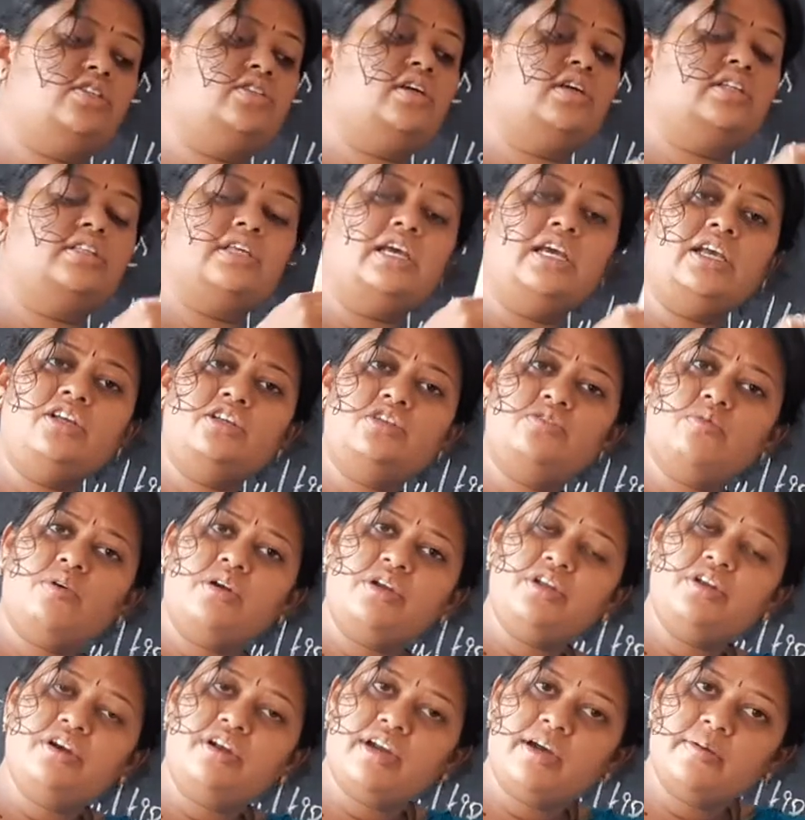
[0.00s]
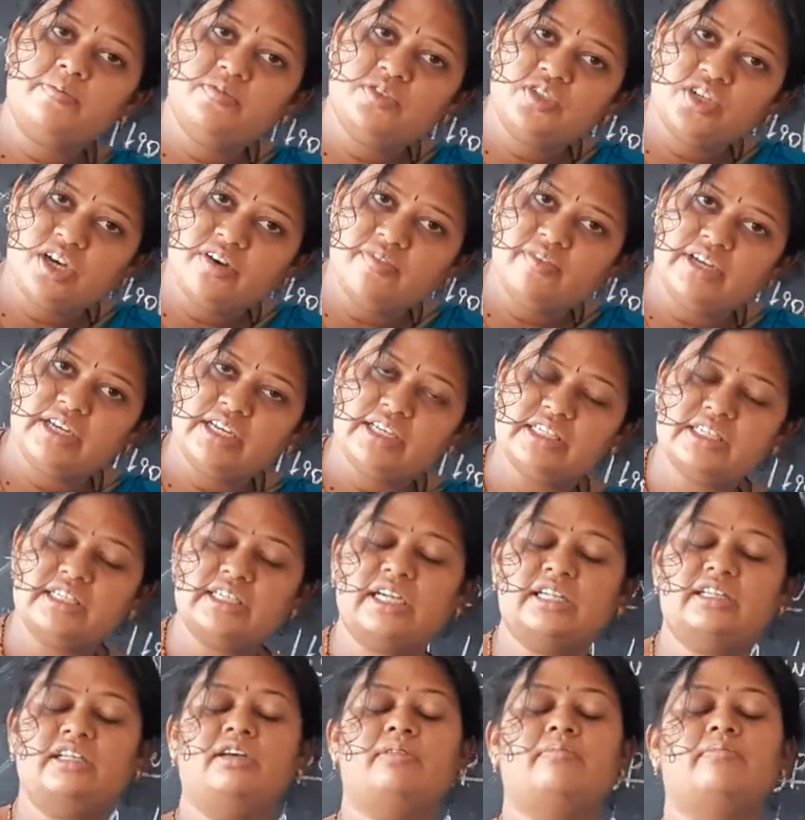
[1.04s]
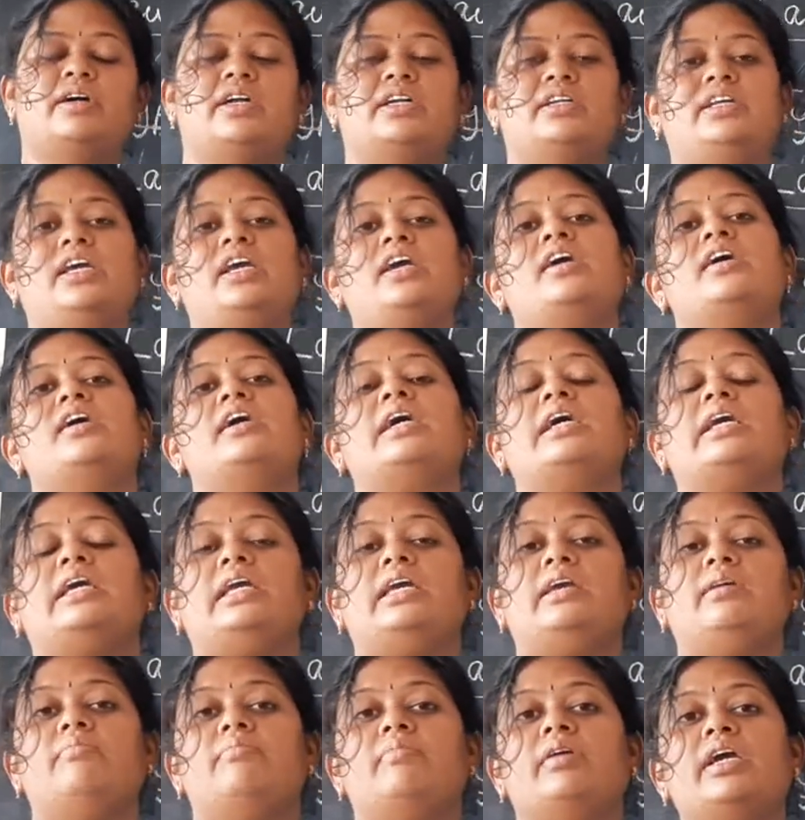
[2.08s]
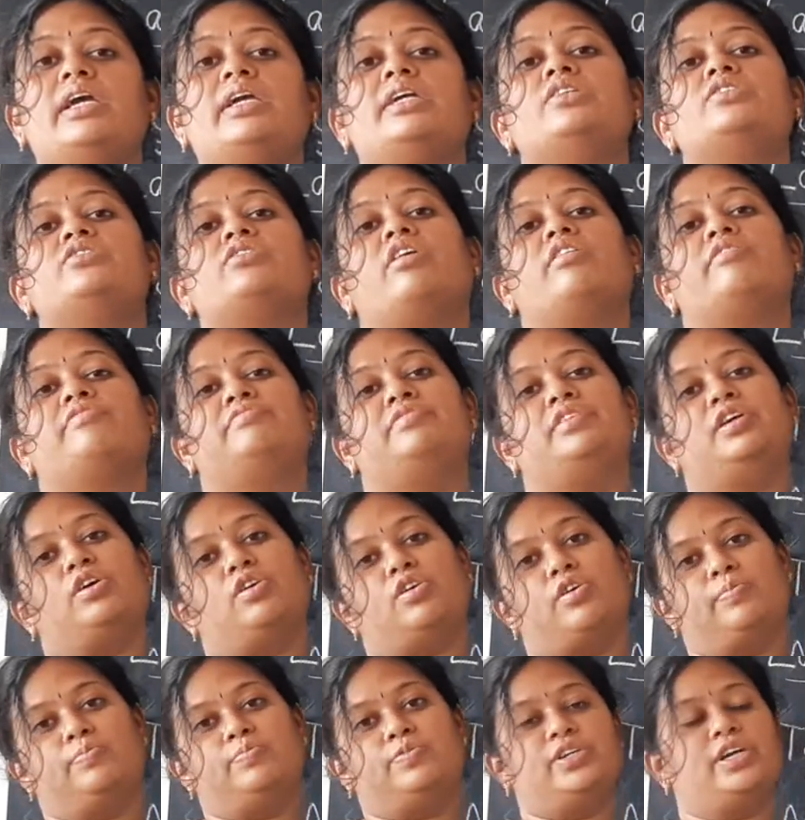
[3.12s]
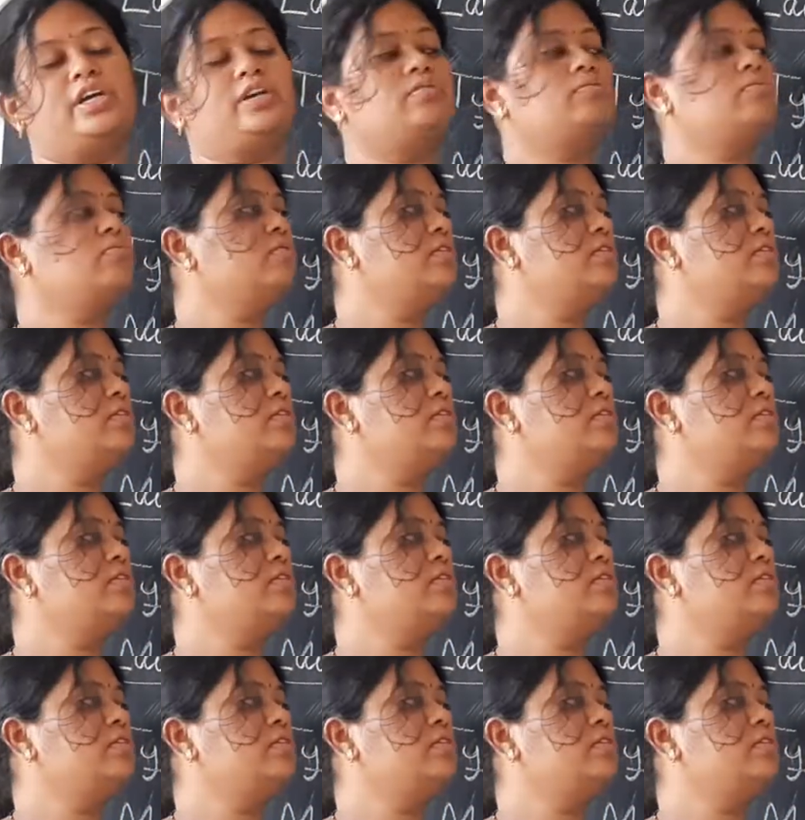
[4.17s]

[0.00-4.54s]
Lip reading: The things what you are observing is nothing but the image of the object.